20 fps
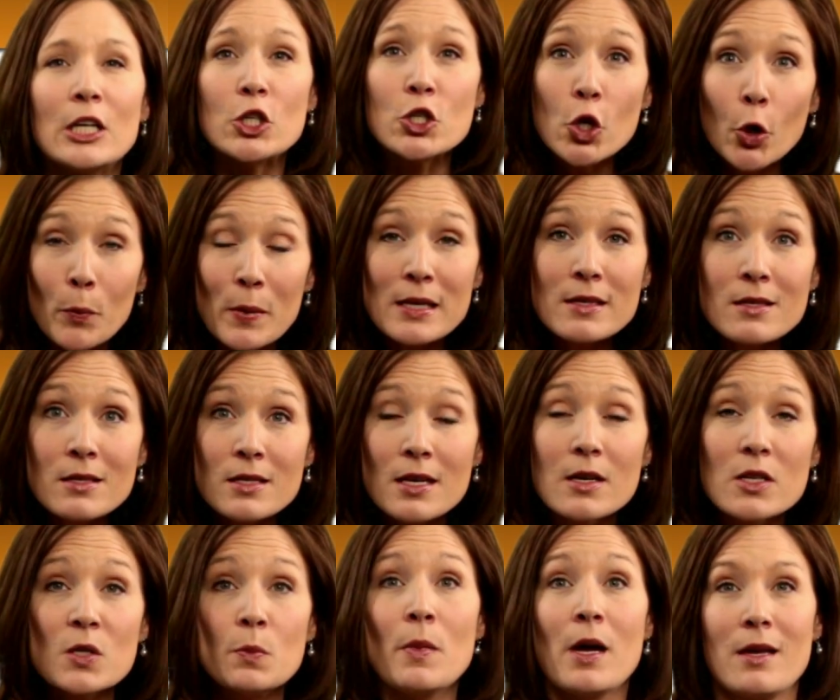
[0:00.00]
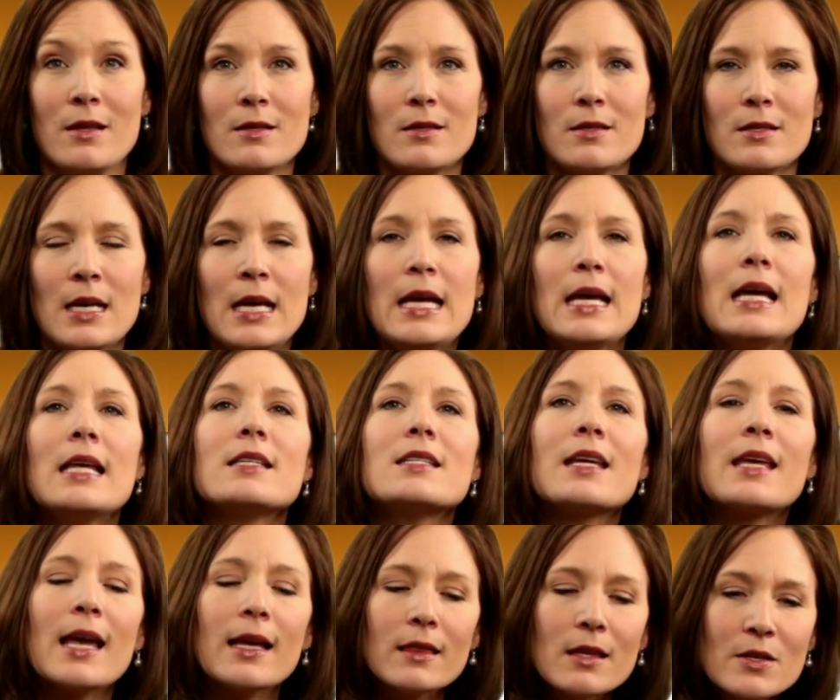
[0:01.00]
It took me 6 months to
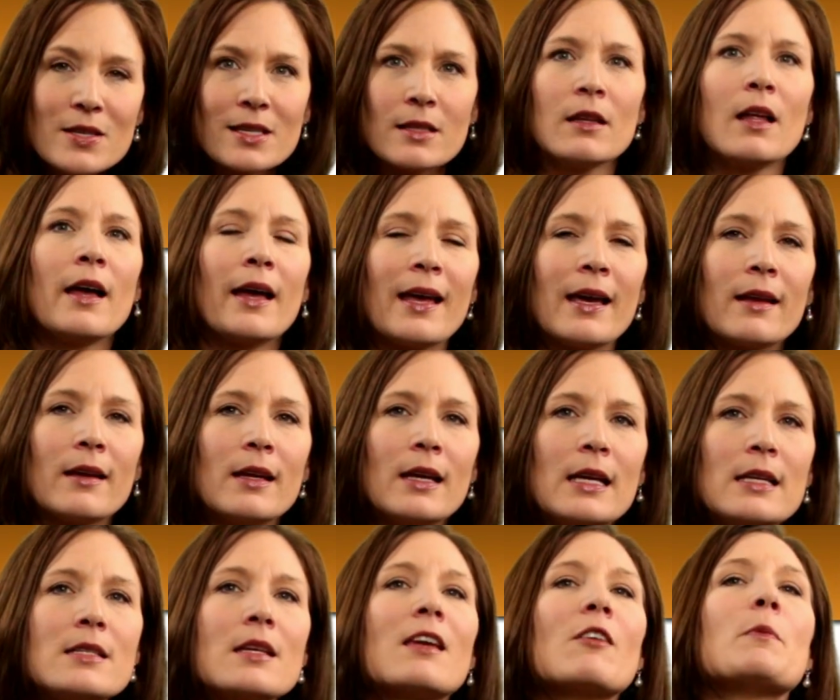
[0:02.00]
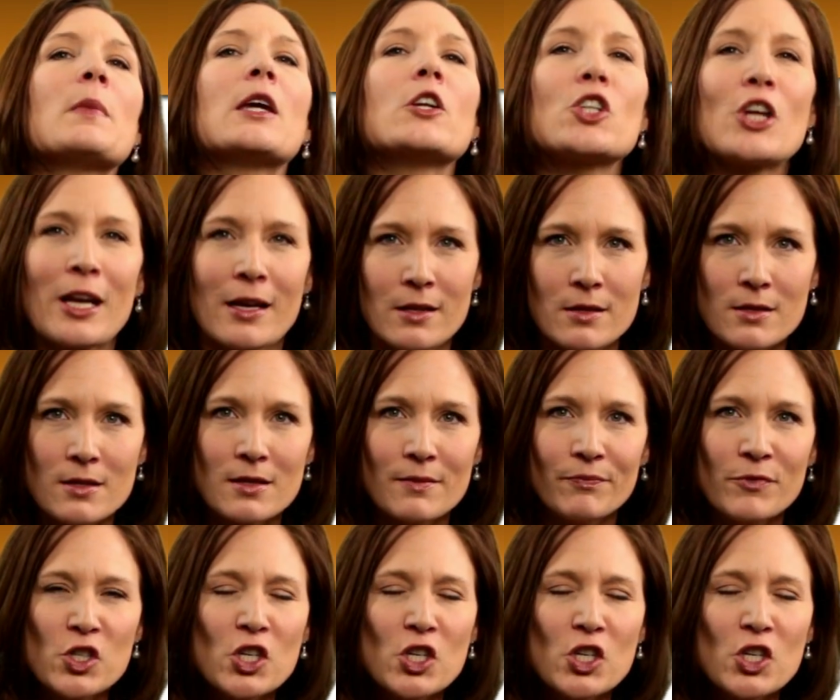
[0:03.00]
get this client to give me a chance.